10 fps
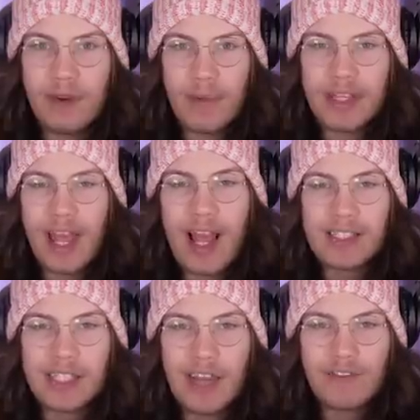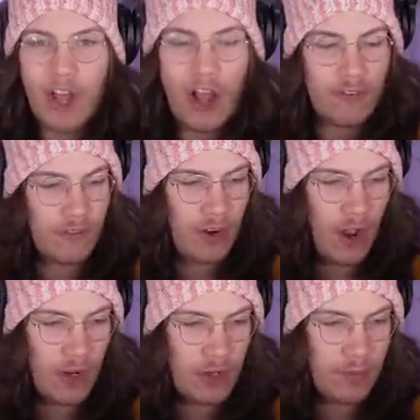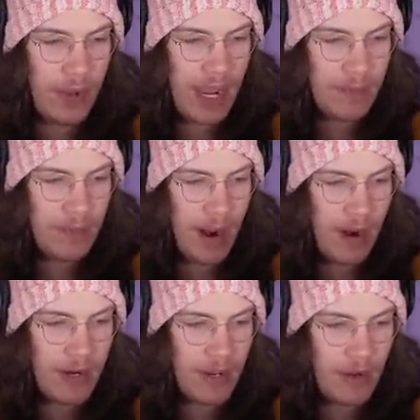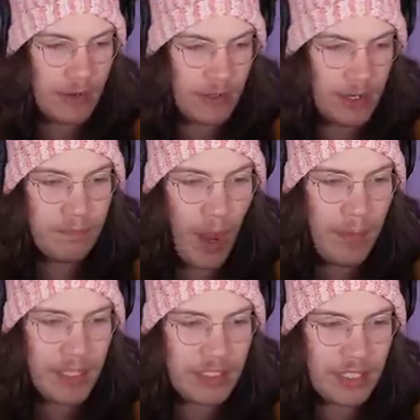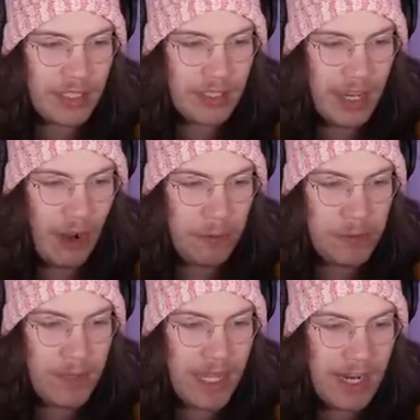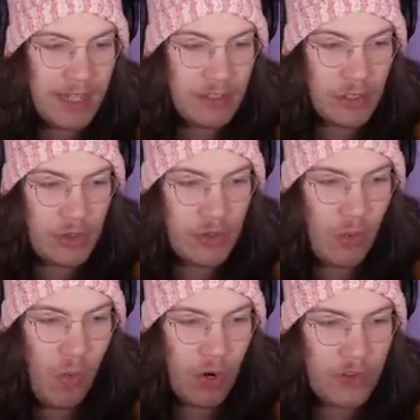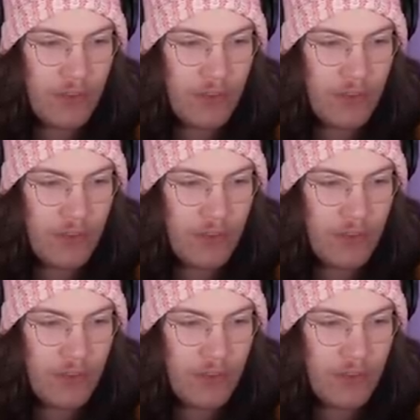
Where we last left off on Paper Mario, Bobbit helped me get into the Water